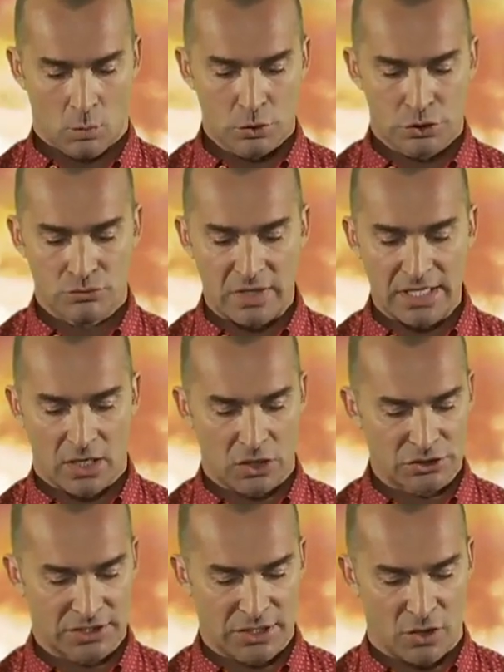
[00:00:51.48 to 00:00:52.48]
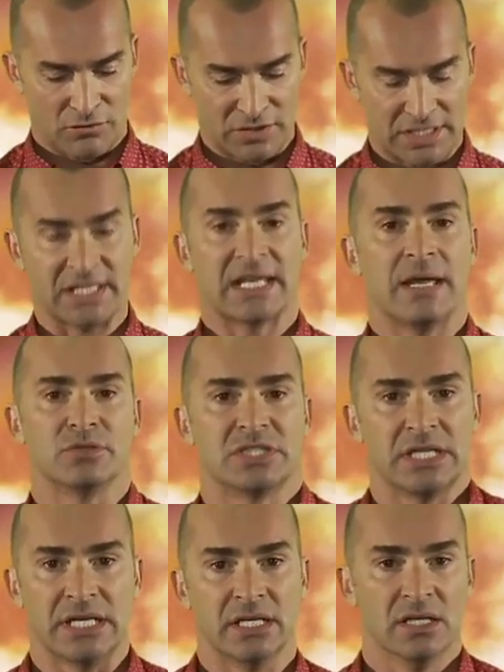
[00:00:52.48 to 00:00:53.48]
Would you really class yourself as a
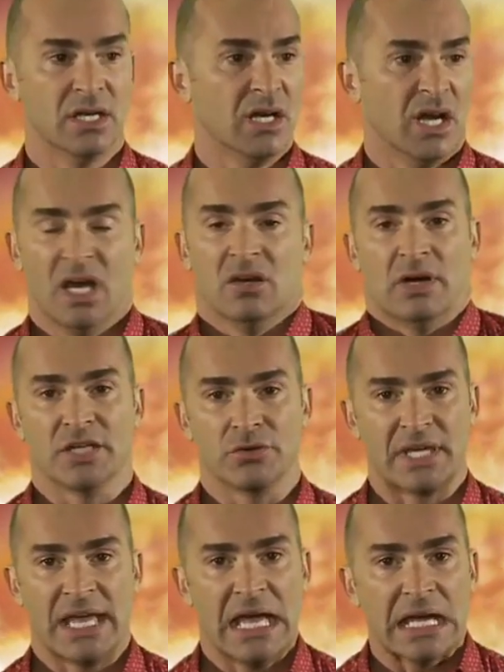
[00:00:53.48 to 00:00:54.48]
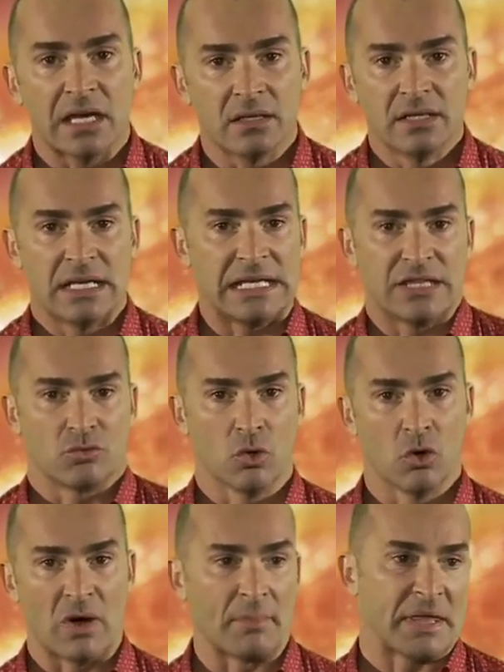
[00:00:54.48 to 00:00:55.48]
celebrity? Oh, I don't care. Either
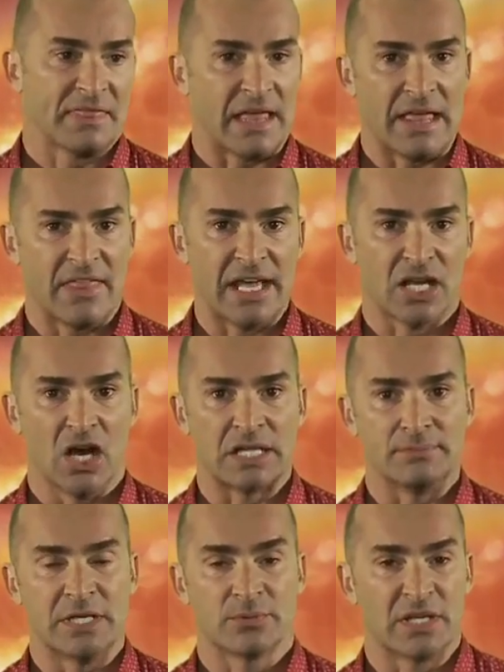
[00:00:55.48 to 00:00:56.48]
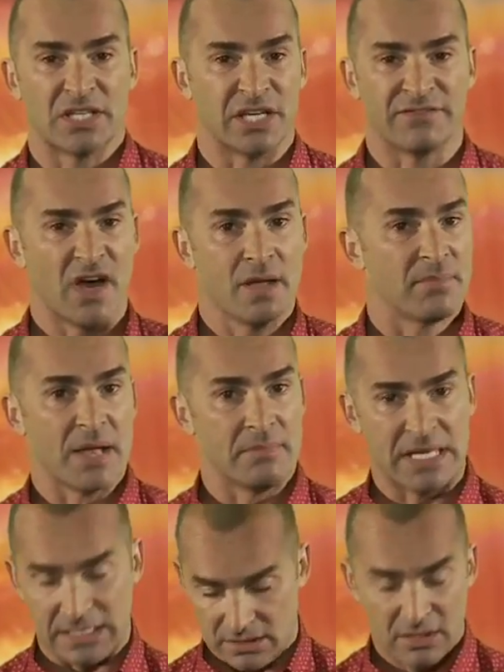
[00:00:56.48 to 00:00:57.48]
or, I'm in there. They're classing me as one, so fine by
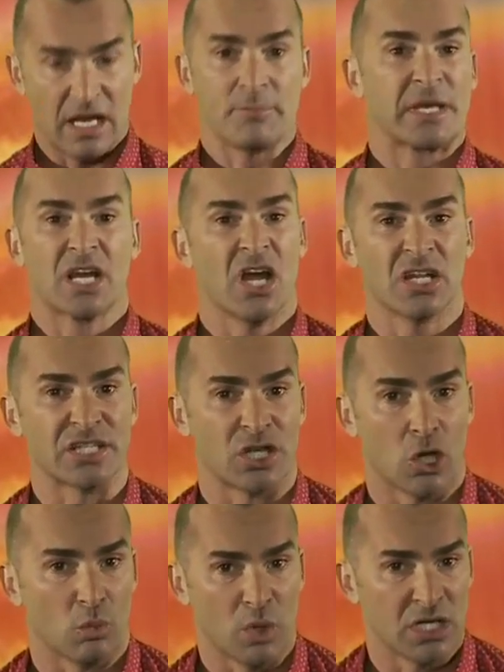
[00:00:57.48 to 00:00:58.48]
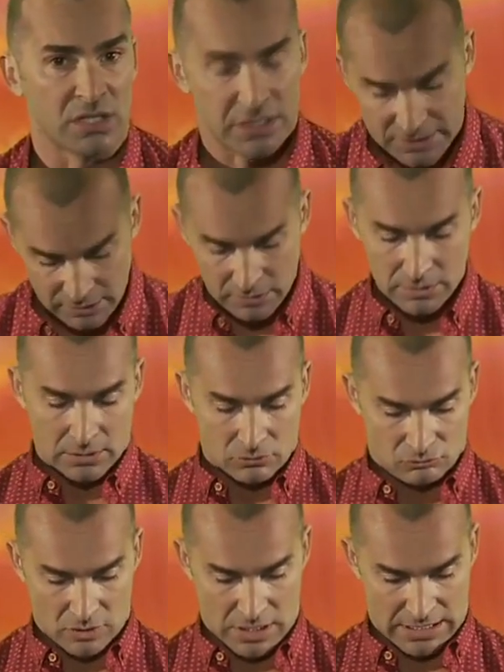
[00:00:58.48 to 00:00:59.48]
me. I've been classed as a lot worse.
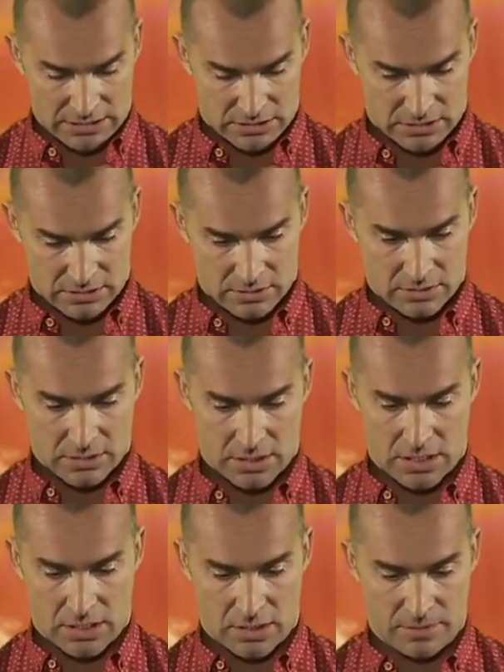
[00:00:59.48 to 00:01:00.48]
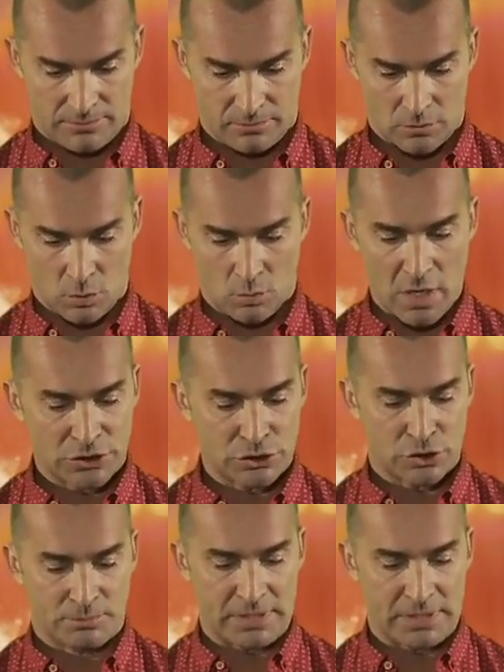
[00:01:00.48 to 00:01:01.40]
Right. Um, why should you